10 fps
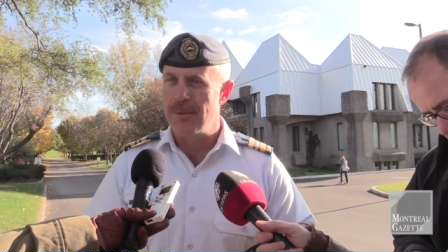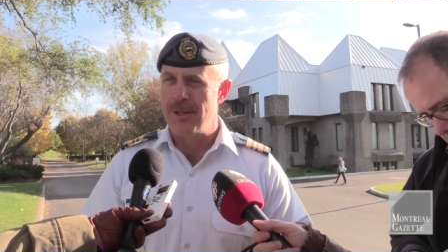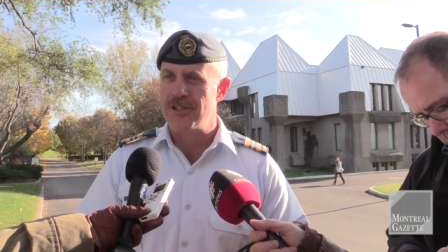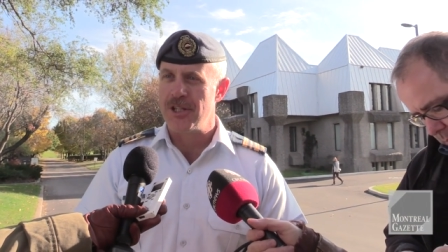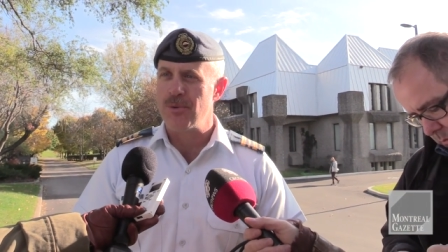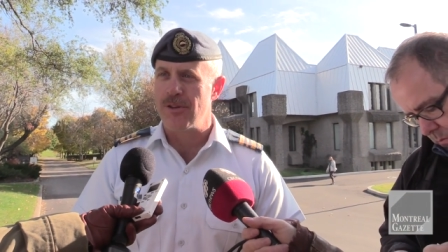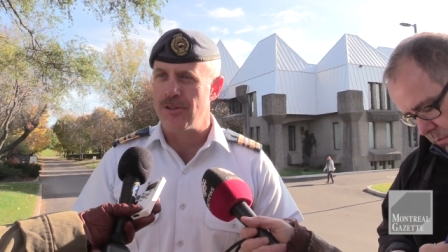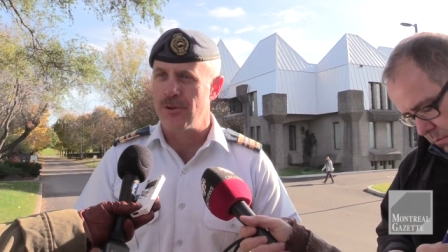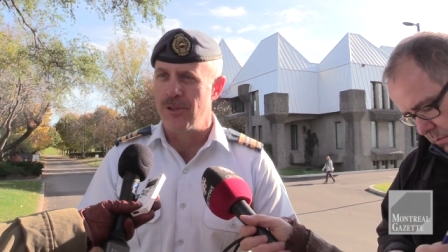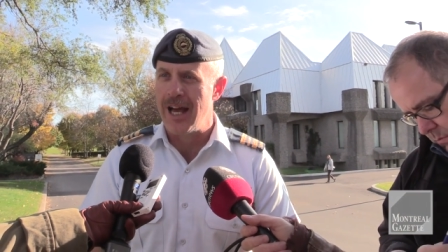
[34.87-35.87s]
him as he went
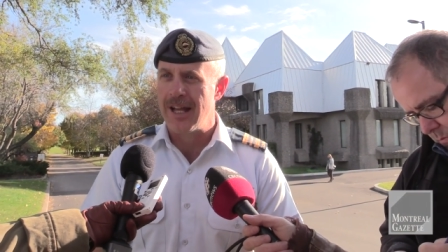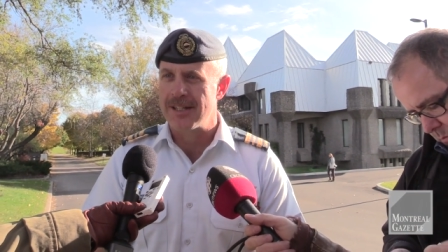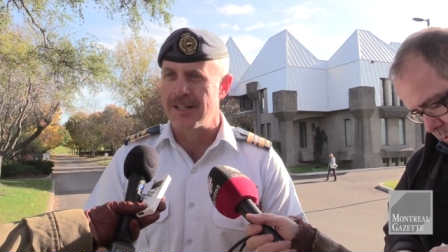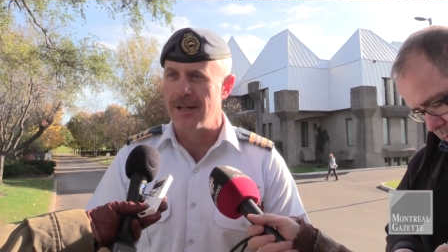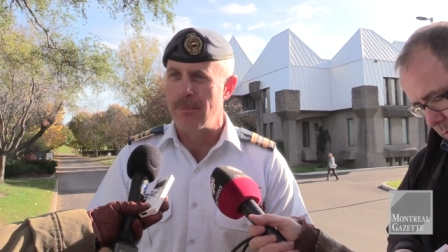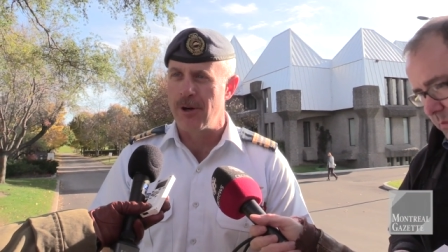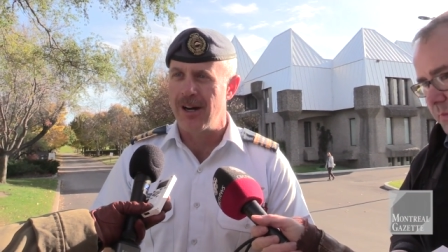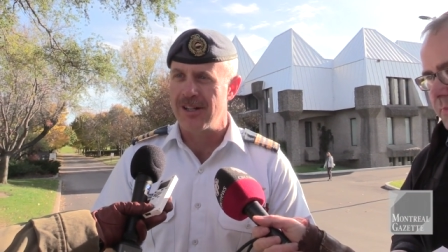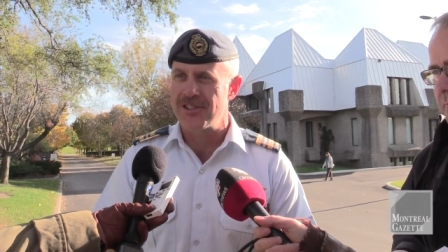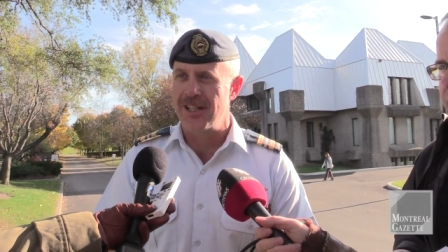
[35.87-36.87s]
through that
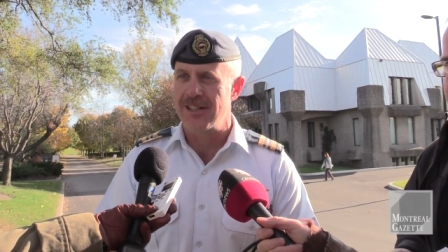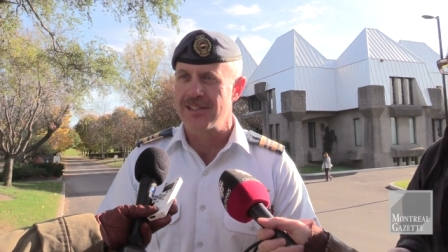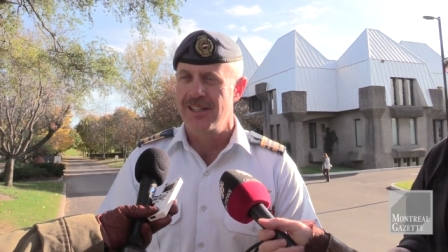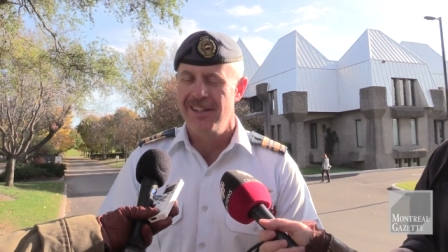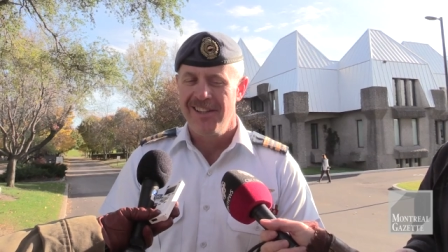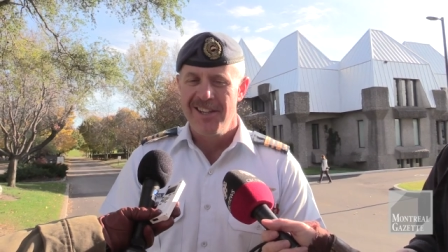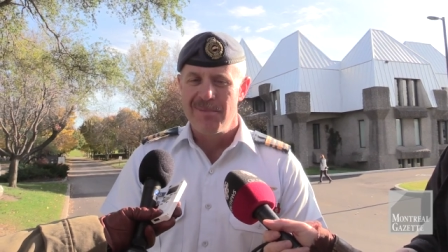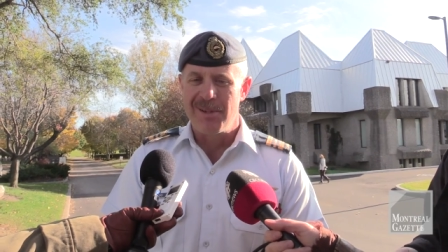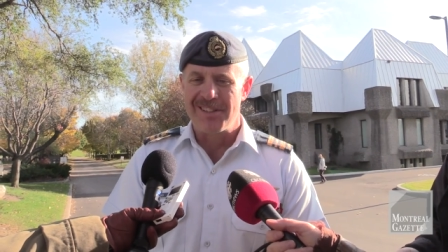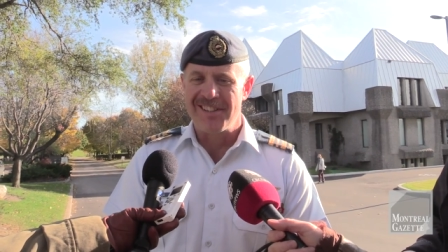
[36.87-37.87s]
process.
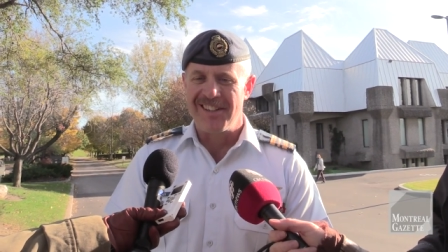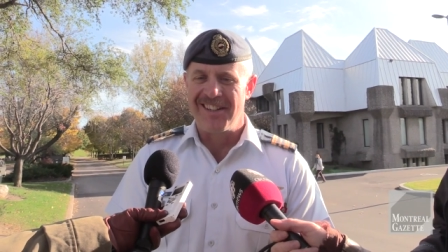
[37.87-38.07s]
But